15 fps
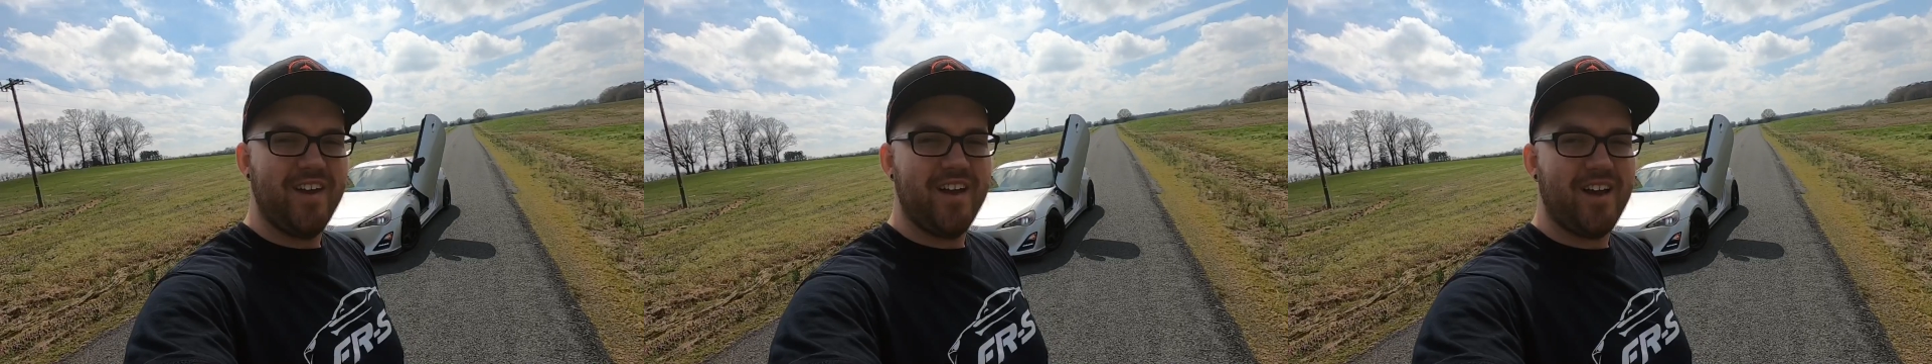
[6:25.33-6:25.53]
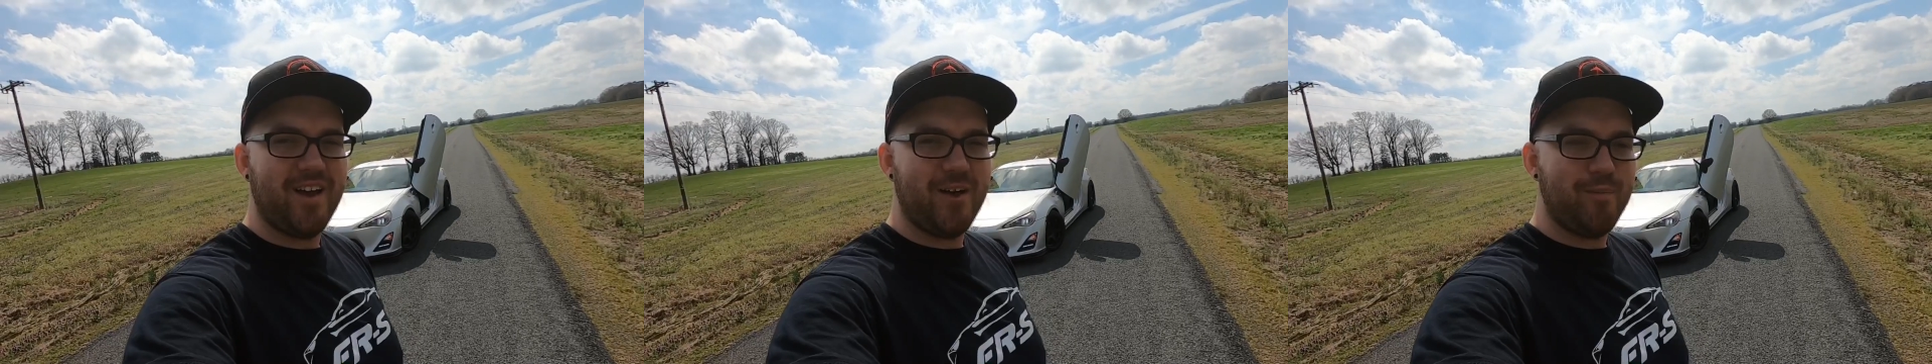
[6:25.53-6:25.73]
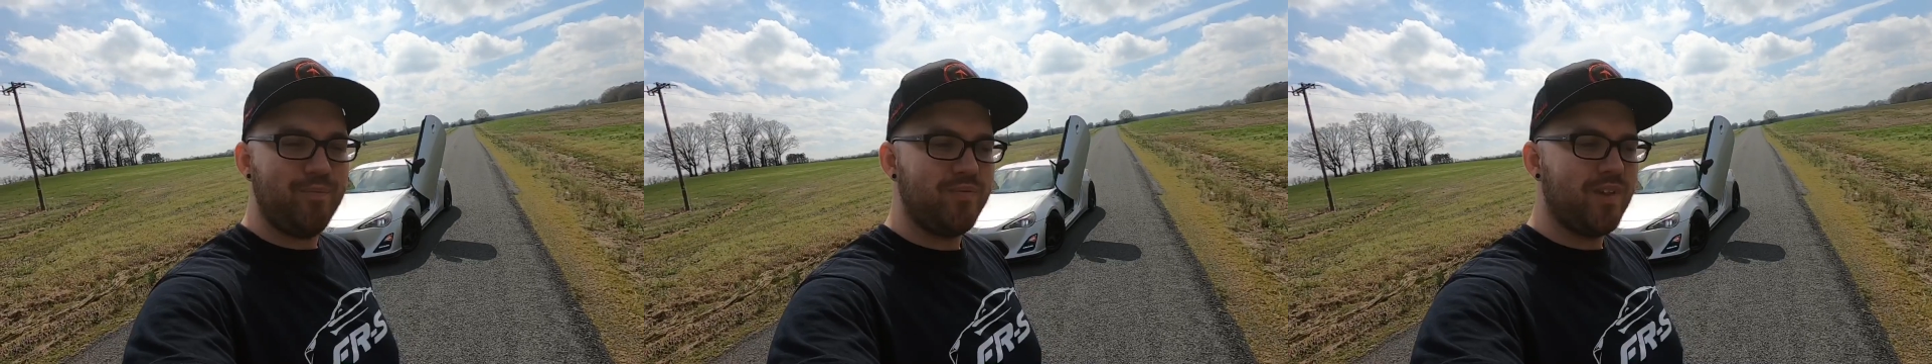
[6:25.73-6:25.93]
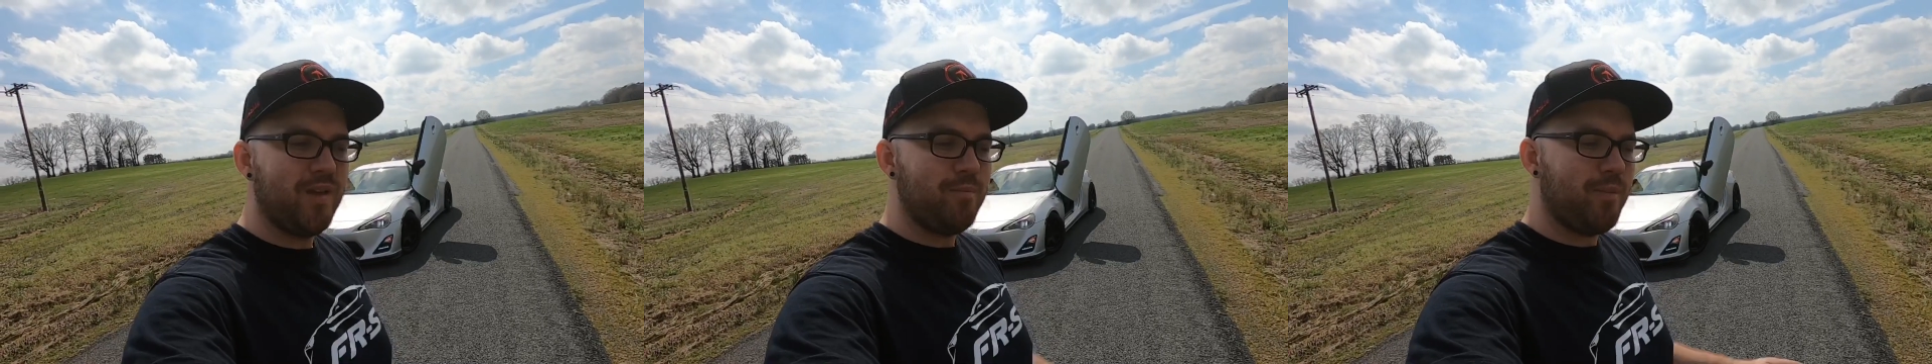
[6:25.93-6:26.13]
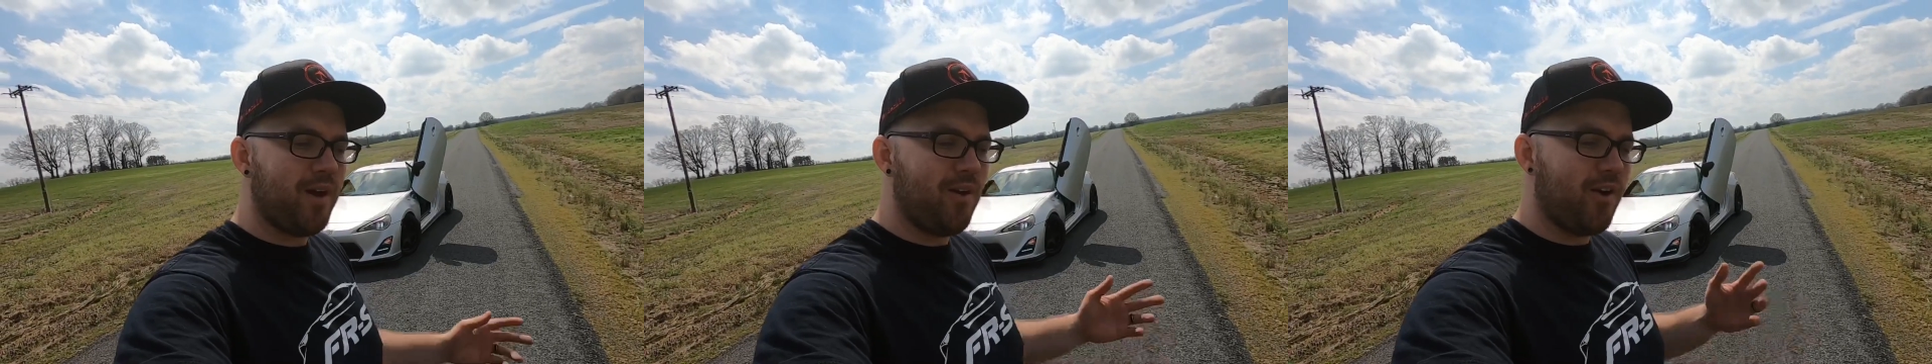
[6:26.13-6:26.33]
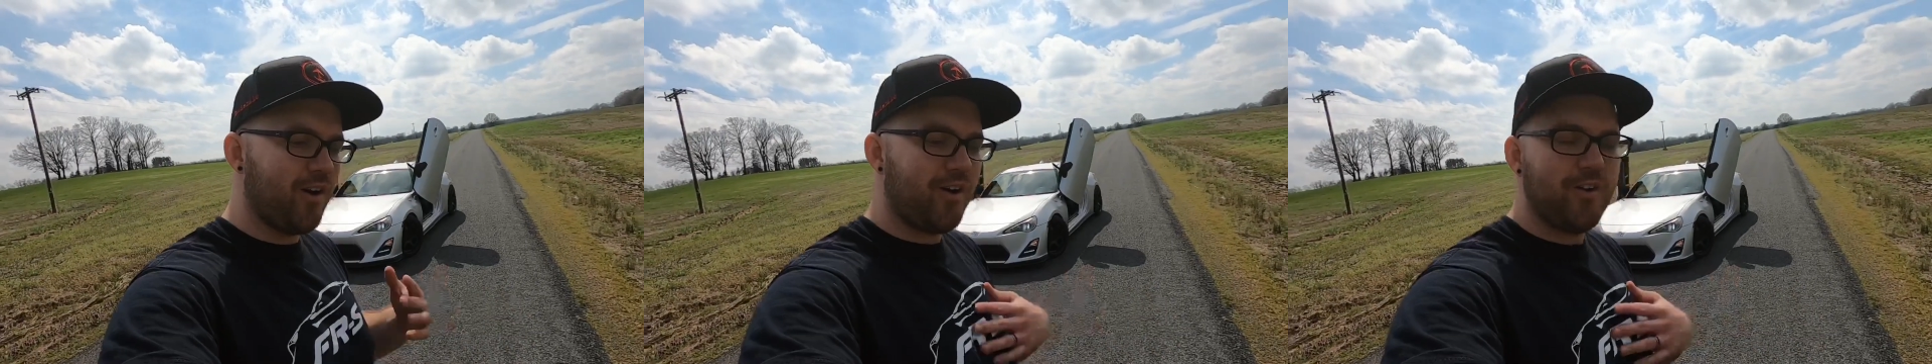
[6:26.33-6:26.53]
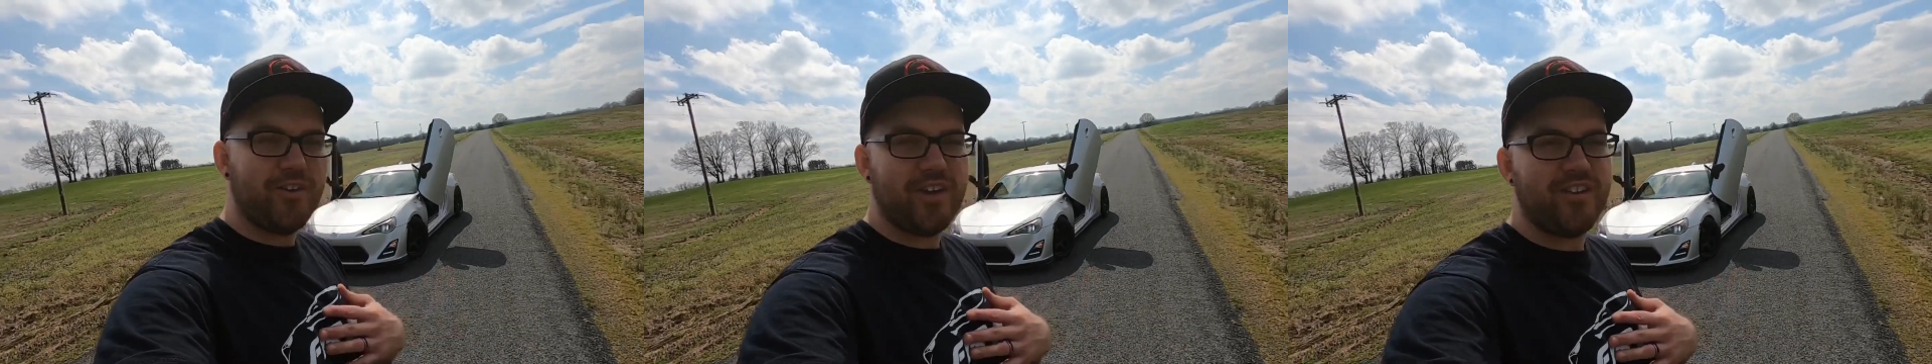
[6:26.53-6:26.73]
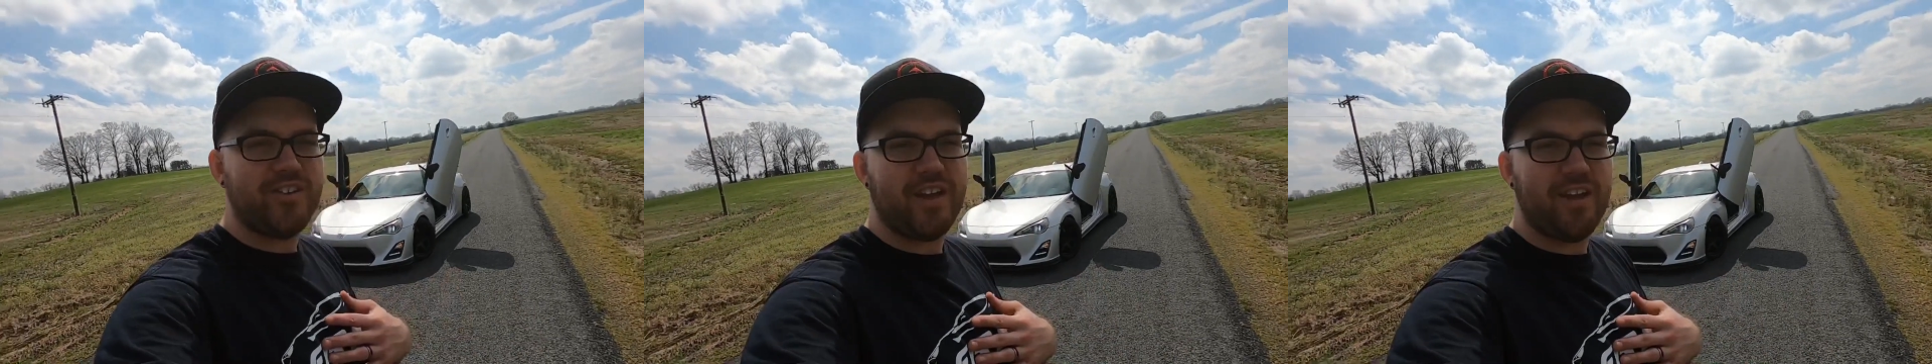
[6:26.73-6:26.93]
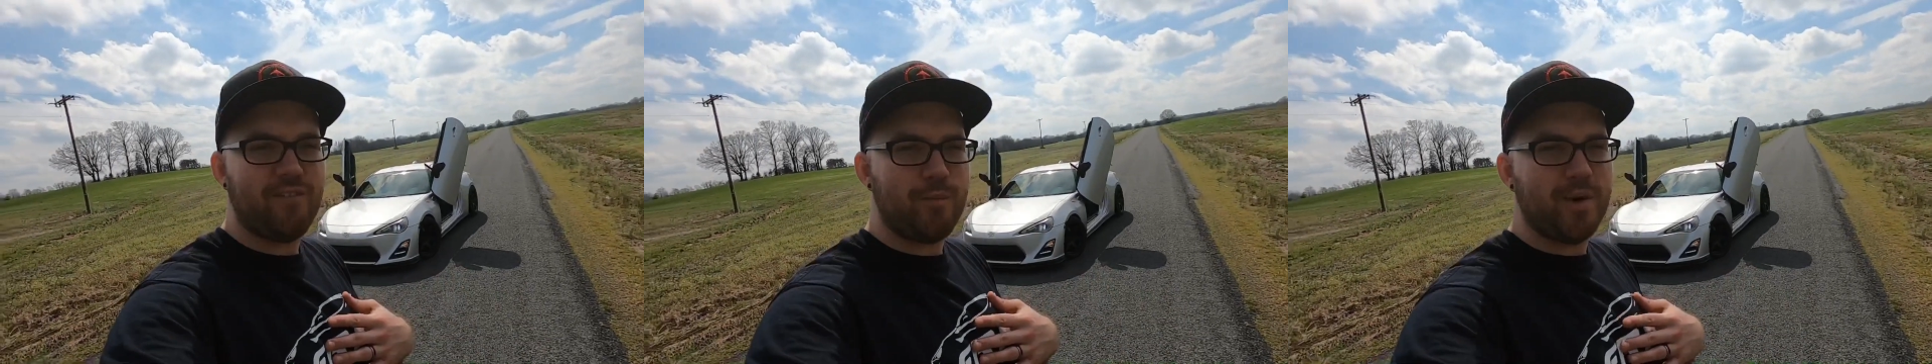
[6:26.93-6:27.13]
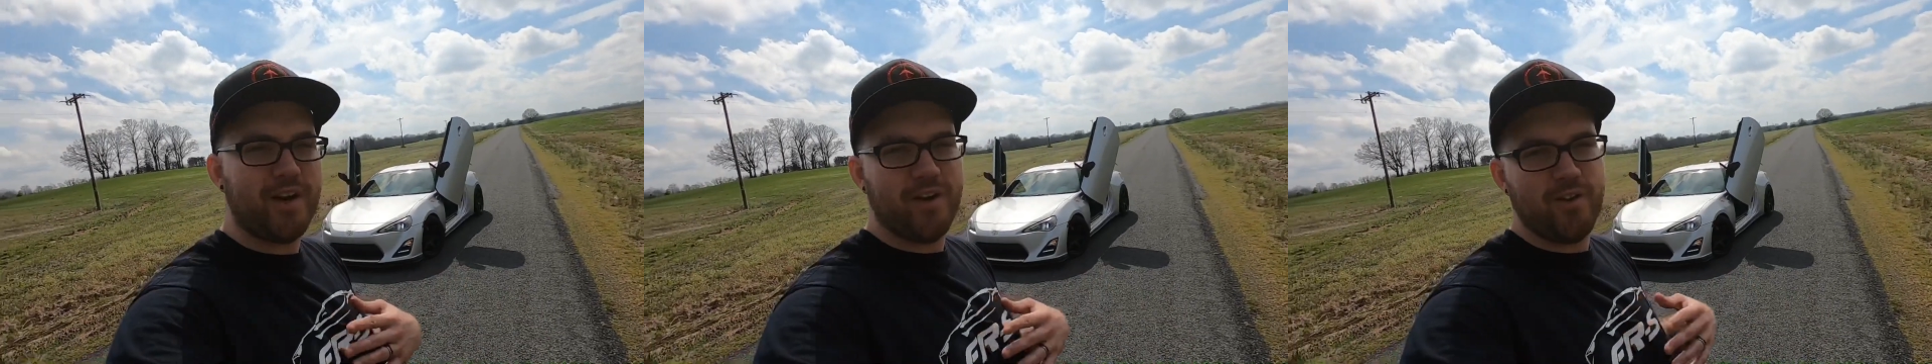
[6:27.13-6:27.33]
My heart goes out to
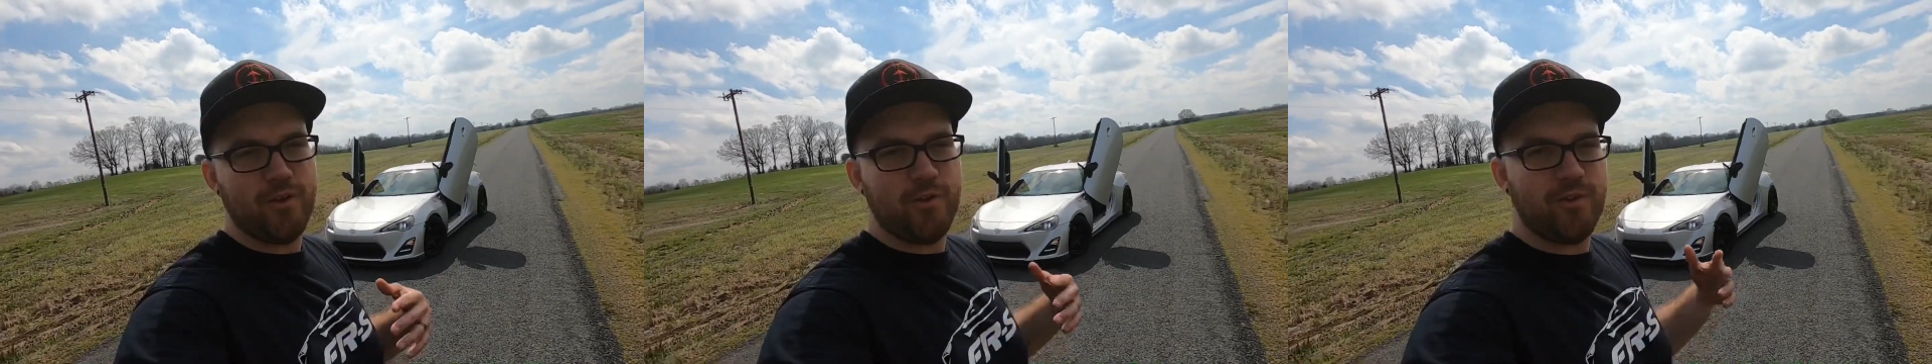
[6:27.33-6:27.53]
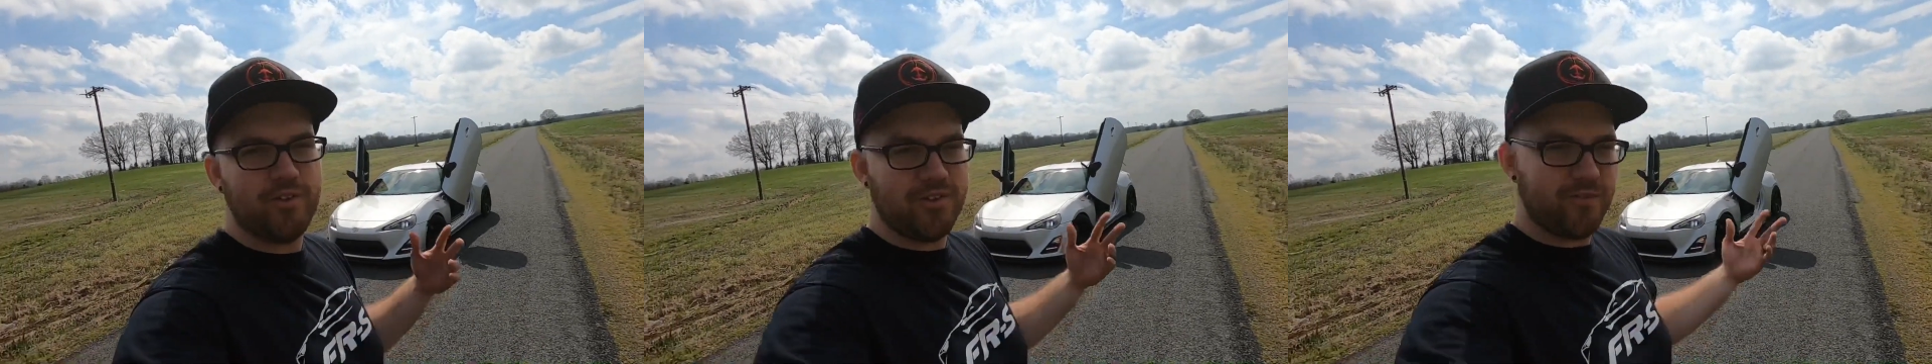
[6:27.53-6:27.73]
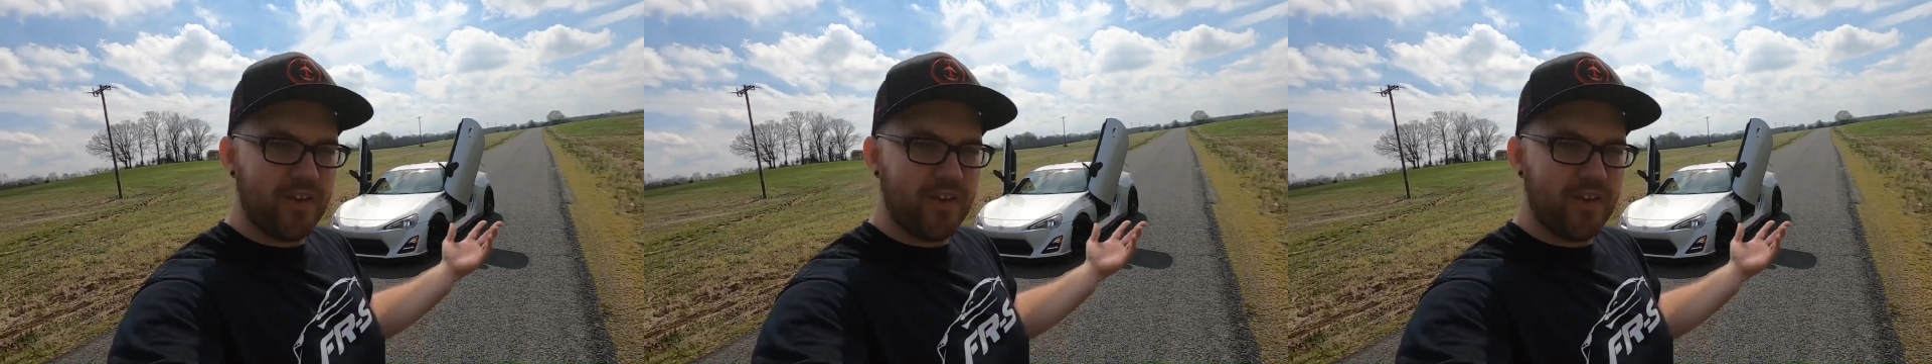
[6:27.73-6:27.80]
everybody who is